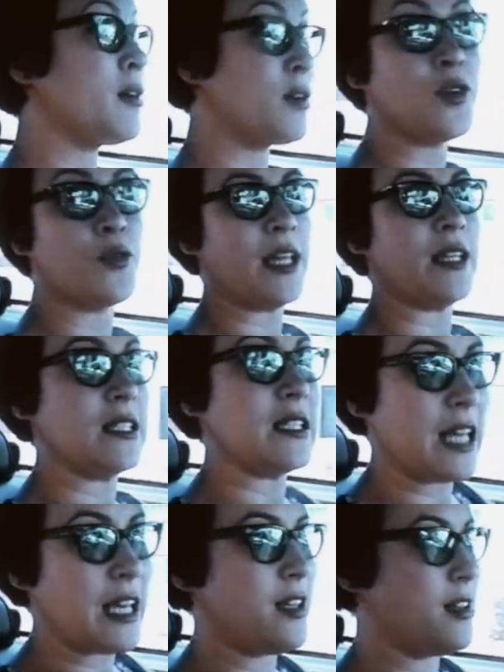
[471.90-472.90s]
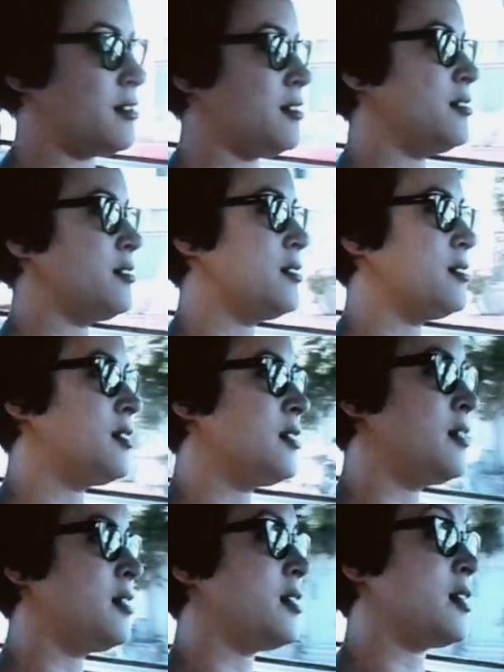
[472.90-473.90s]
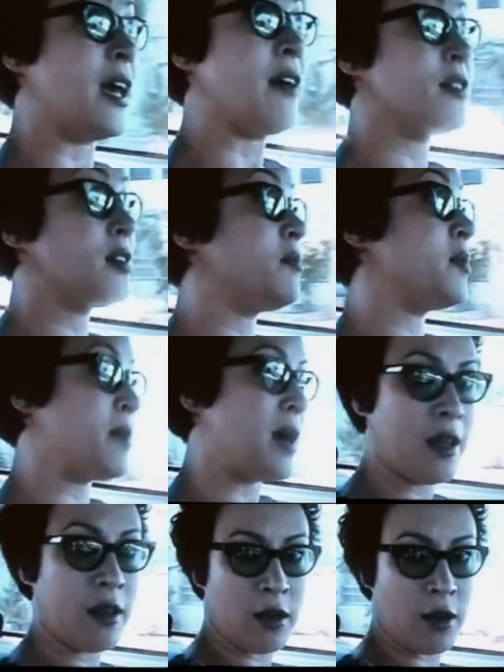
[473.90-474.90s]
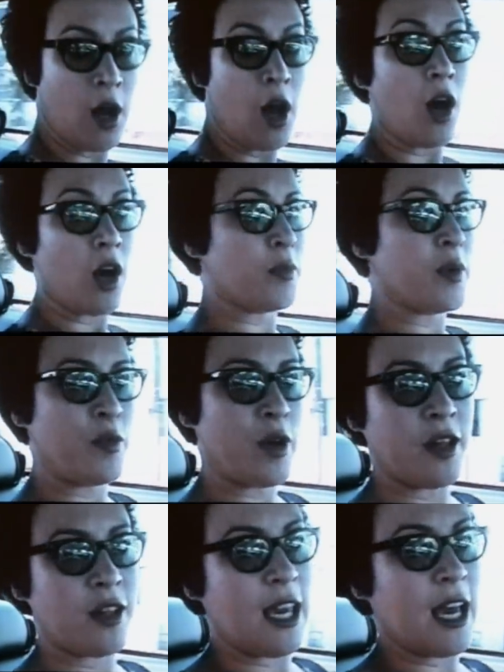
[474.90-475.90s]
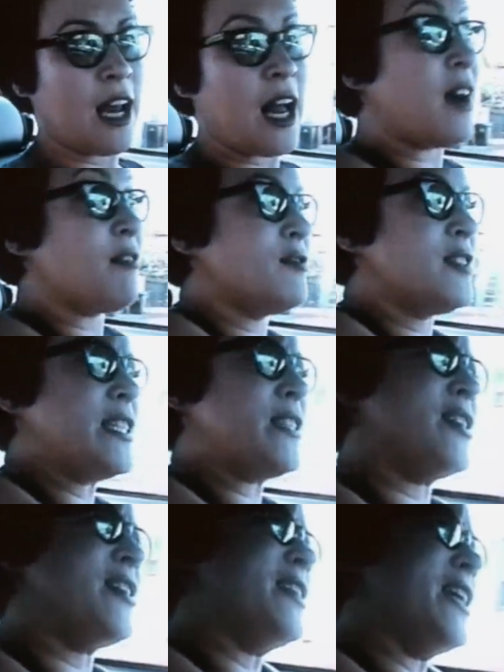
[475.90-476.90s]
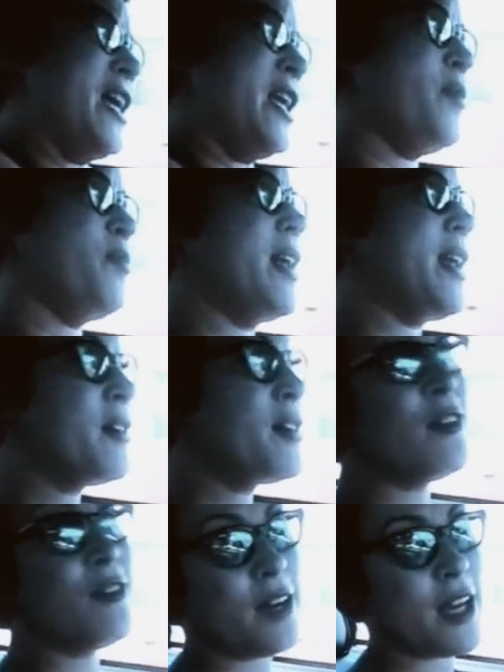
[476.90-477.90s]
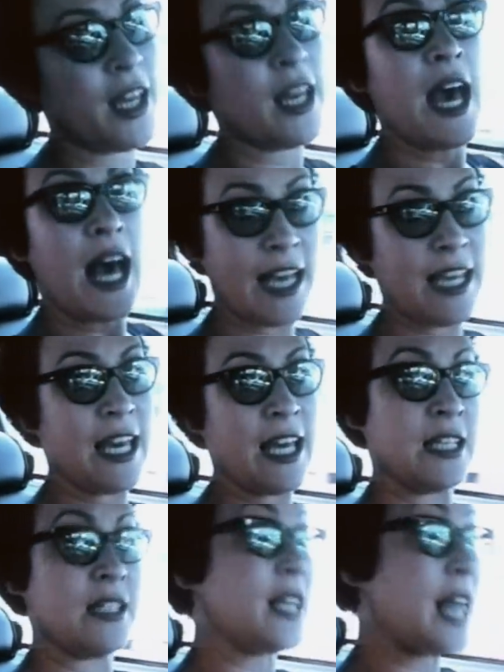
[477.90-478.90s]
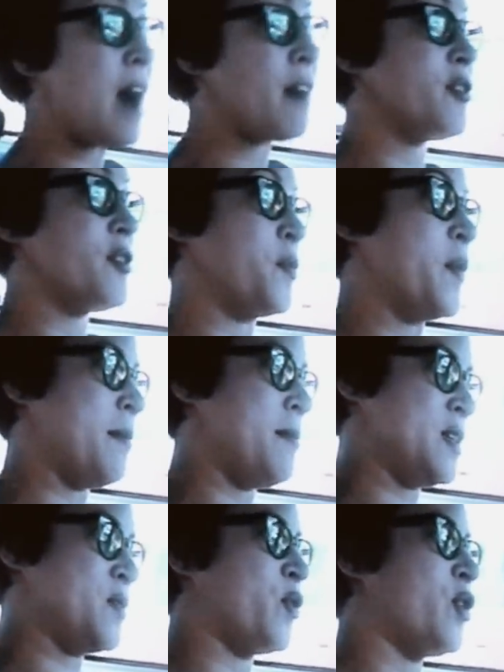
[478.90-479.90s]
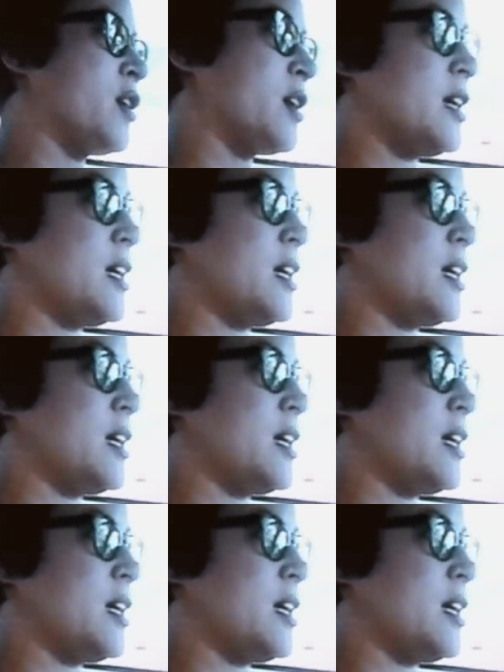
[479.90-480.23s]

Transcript: I'm gonna wait until later. And I haven't told my mother or my brother yet. I haven't really told anybody. I'm gonna wait again until after the baby's born,